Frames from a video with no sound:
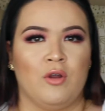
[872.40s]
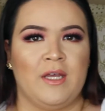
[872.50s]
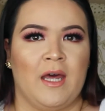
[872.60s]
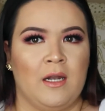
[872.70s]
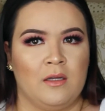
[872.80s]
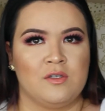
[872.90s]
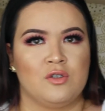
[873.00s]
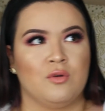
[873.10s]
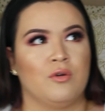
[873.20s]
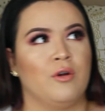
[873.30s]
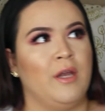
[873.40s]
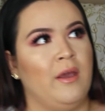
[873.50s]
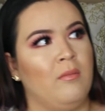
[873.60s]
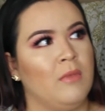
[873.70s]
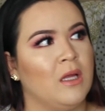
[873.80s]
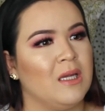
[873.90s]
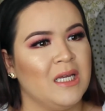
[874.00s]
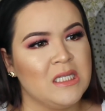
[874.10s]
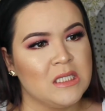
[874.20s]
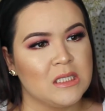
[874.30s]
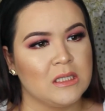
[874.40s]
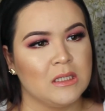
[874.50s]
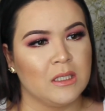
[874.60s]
Well, they had a store named Glitz,